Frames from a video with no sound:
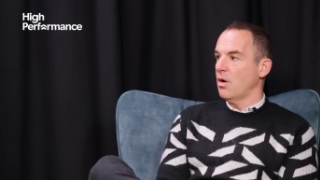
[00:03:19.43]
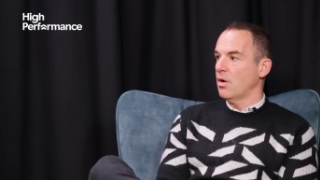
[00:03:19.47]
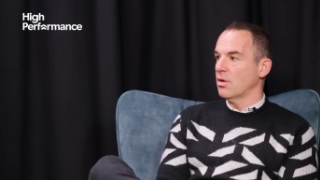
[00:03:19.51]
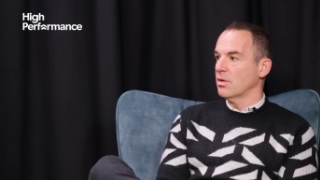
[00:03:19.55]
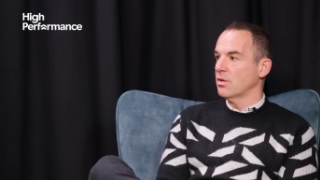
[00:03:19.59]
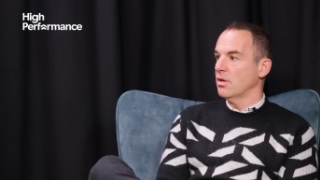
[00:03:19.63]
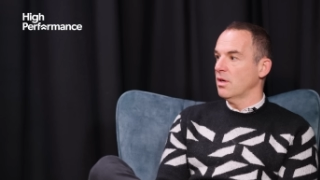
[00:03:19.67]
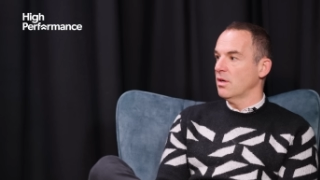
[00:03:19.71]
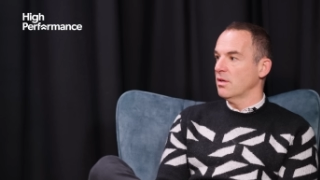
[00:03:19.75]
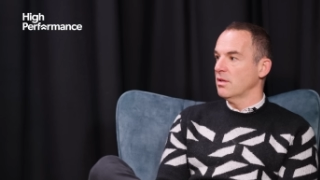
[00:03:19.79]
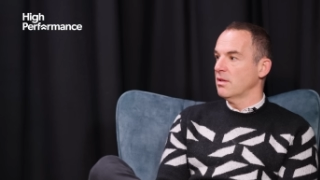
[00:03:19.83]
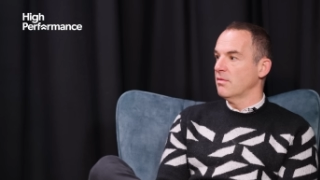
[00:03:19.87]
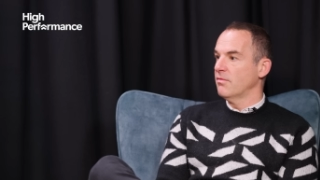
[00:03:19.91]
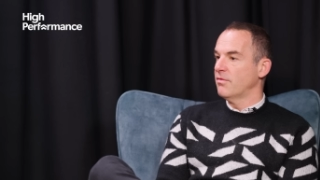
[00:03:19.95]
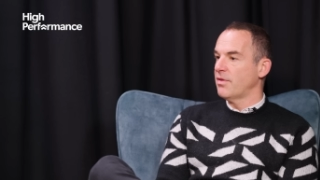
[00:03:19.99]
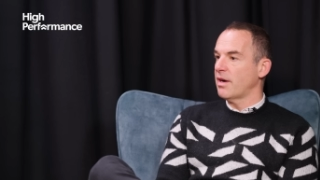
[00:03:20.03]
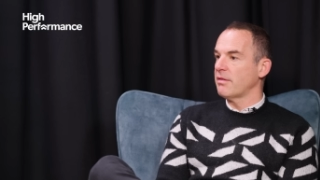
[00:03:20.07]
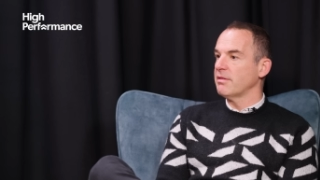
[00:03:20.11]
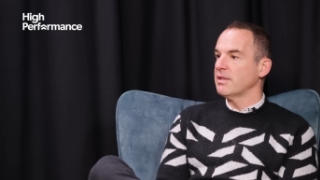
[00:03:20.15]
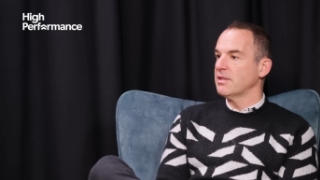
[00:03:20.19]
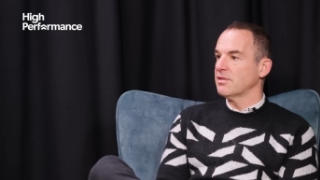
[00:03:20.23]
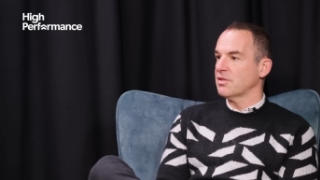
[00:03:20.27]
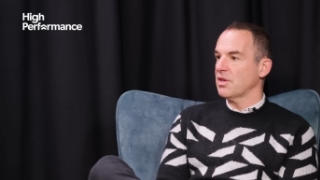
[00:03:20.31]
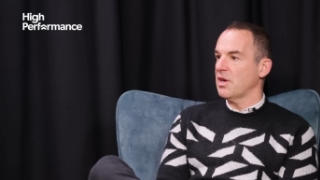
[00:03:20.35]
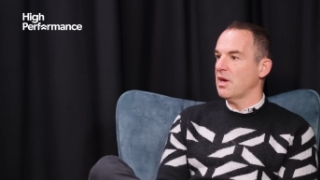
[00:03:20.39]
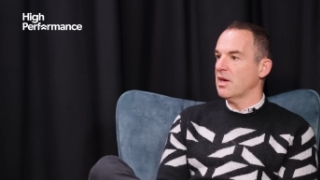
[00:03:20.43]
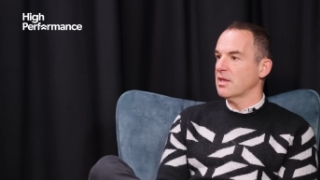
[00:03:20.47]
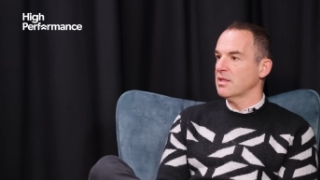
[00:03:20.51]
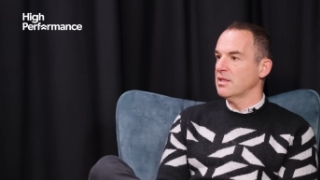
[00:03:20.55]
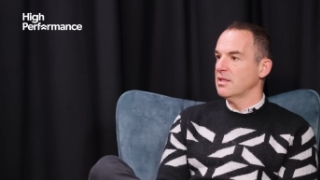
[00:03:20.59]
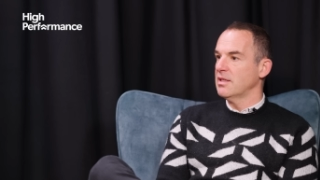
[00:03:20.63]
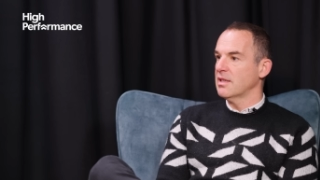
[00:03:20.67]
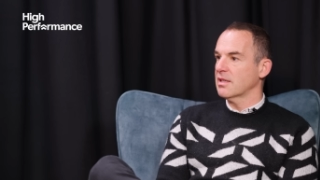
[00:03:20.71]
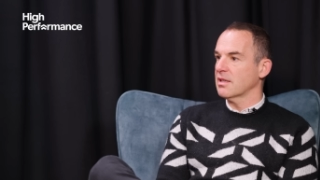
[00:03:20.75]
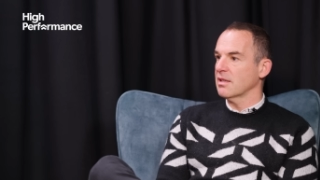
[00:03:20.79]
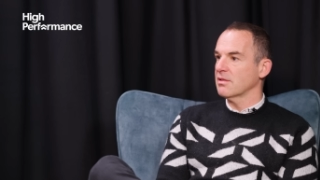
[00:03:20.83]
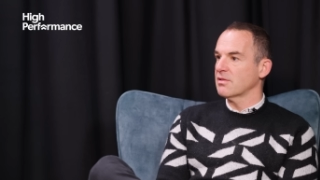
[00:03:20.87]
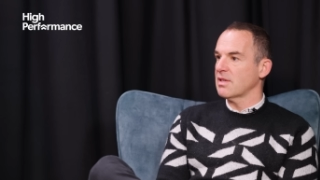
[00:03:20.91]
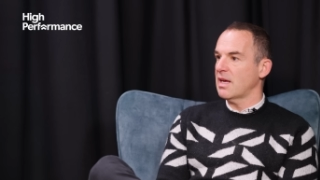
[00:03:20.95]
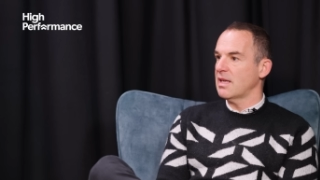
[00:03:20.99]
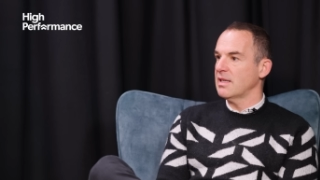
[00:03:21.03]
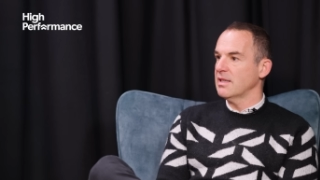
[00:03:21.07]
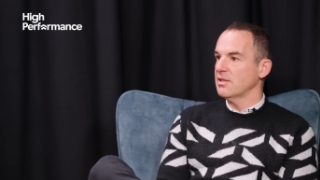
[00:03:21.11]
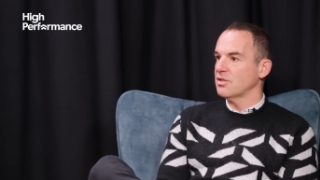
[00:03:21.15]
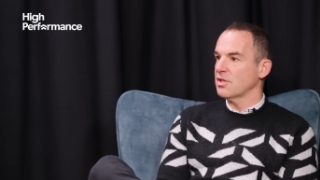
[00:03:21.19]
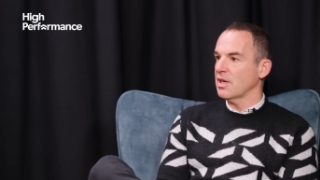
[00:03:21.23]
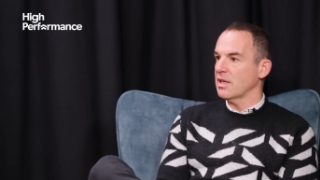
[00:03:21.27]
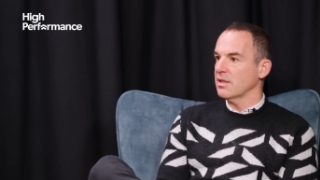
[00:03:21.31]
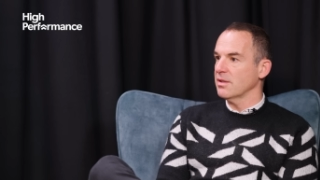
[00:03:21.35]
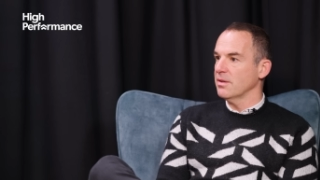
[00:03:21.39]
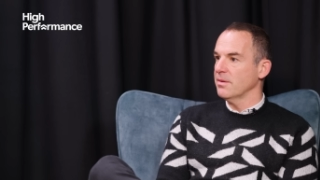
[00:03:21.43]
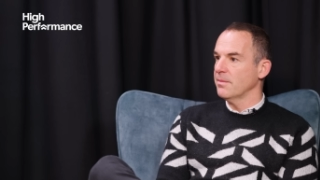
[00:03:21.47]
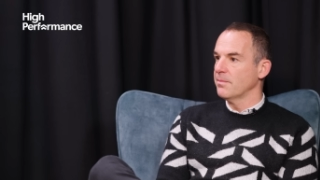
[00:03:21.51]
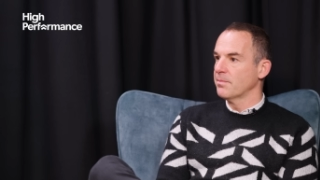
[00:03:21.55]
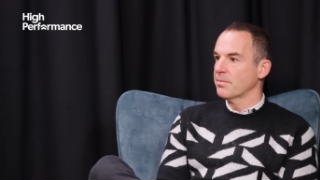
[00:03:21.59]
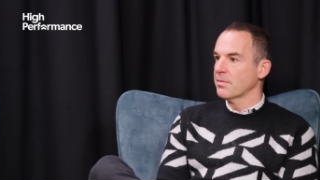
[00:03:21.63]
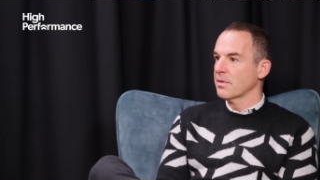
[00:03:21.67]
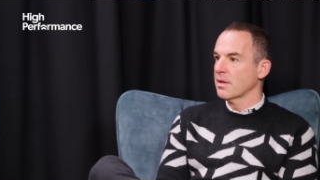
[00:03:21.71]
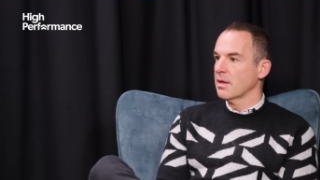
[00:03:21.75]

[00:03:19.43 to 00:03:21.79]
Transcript: on a very tiny little telly channel